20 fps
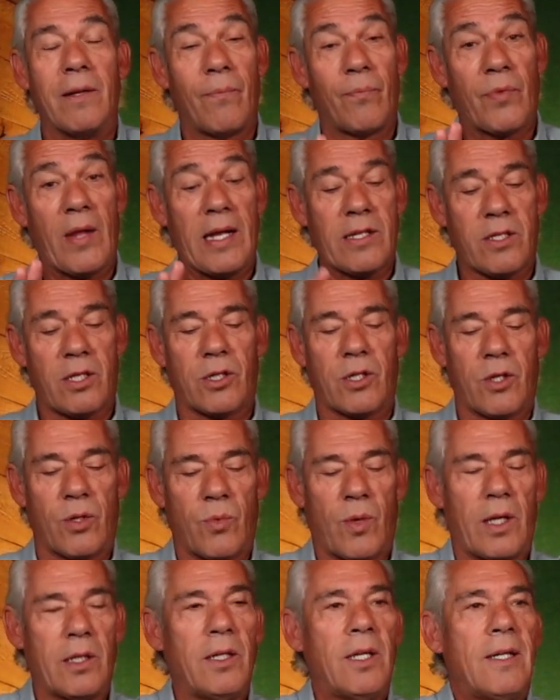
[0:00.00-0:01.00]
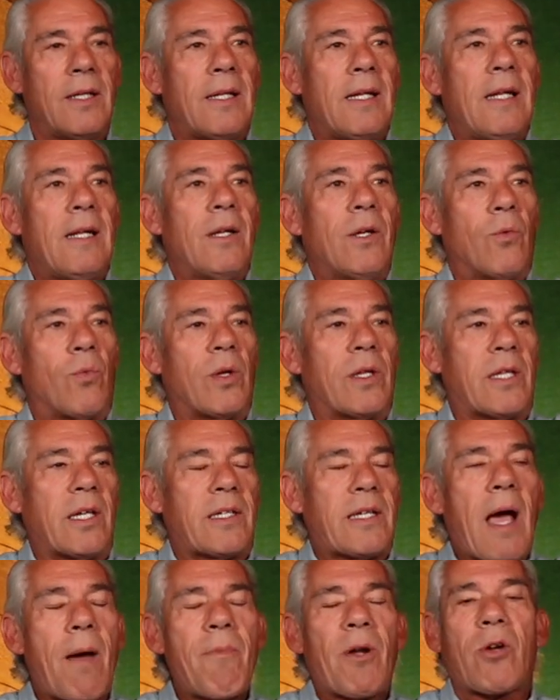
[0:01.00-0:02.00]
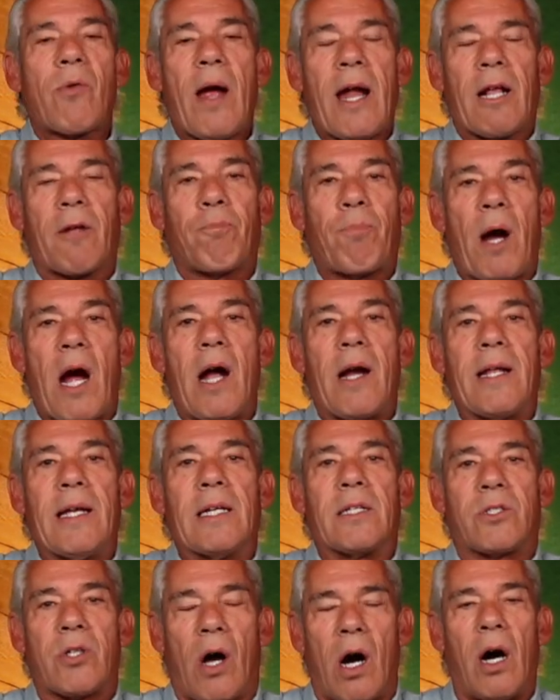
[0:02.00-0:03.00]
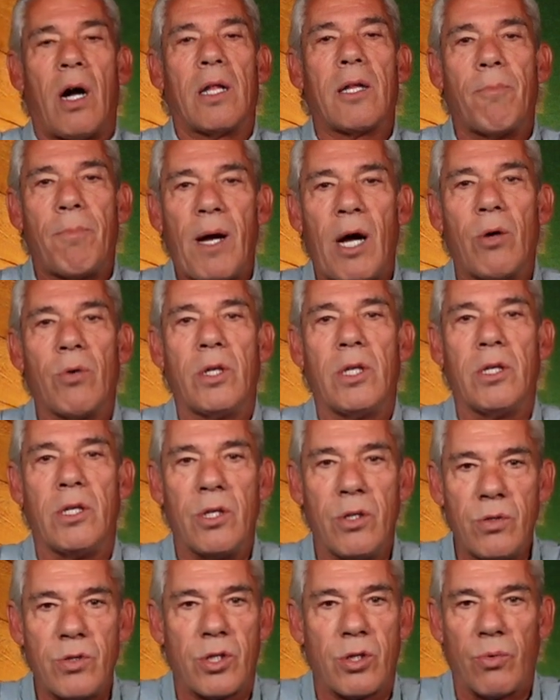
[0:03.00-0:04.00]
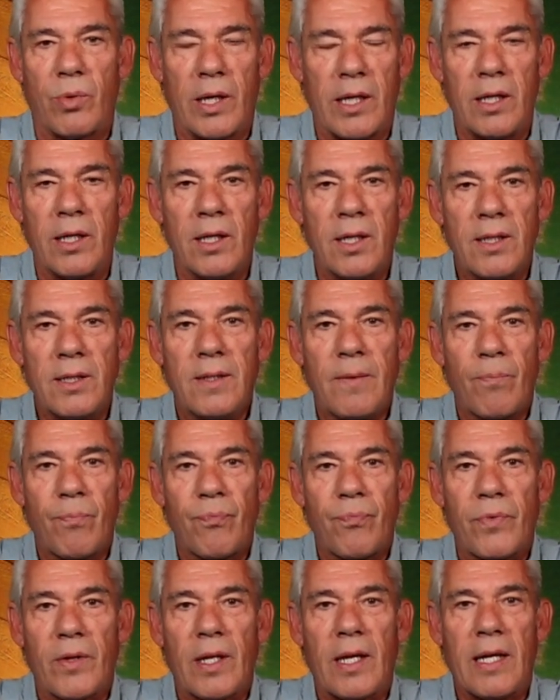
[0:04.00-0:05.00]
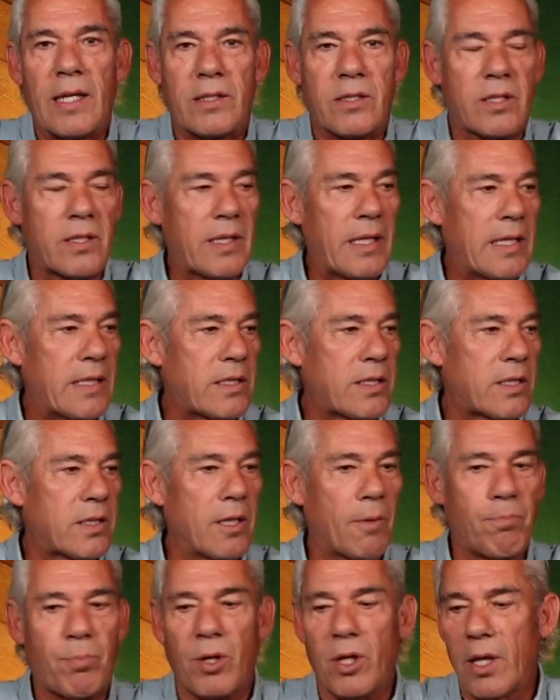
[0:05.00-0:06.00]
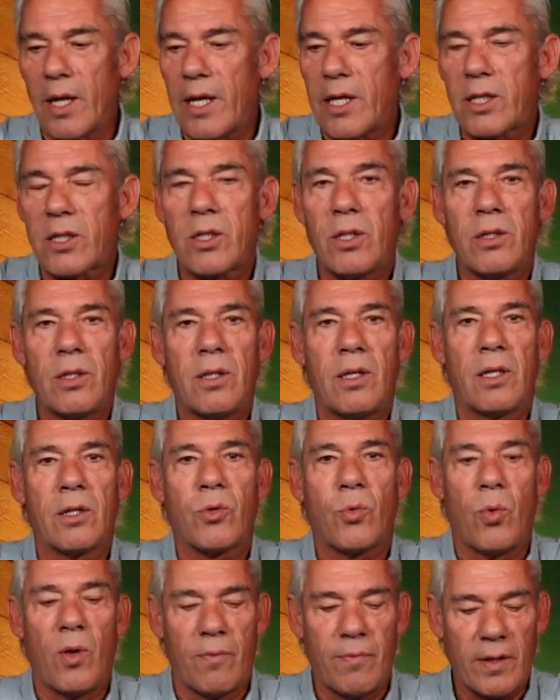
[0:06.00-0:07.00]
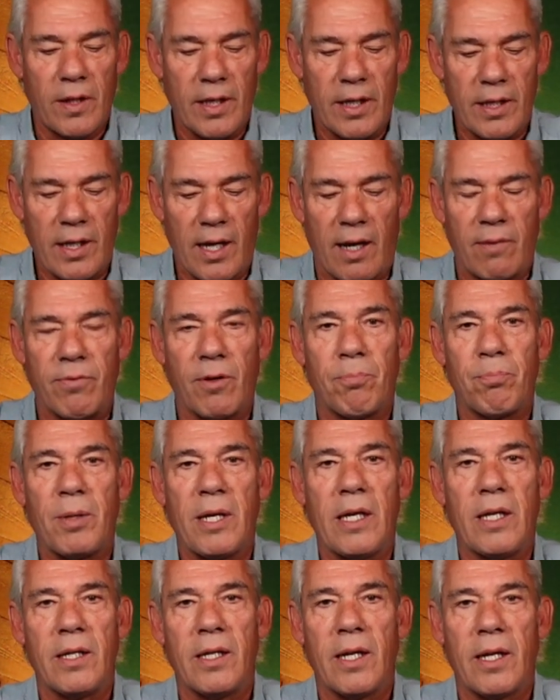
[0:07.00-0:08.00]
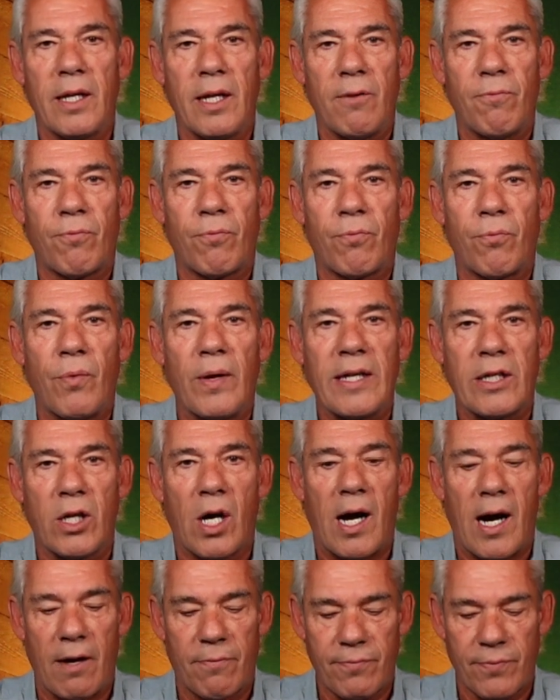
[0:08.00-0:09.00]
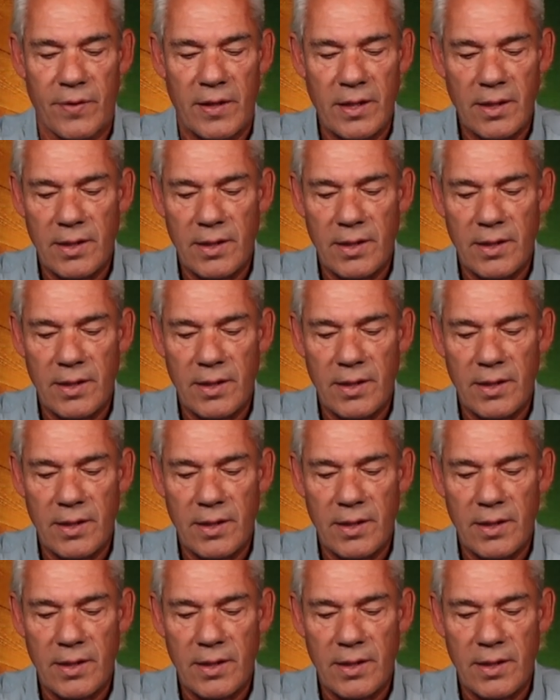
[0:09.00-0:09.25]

That's a good one. With the Democratic Party, it's all about usury. It's the political equivalent of a P. Diddy freak-off.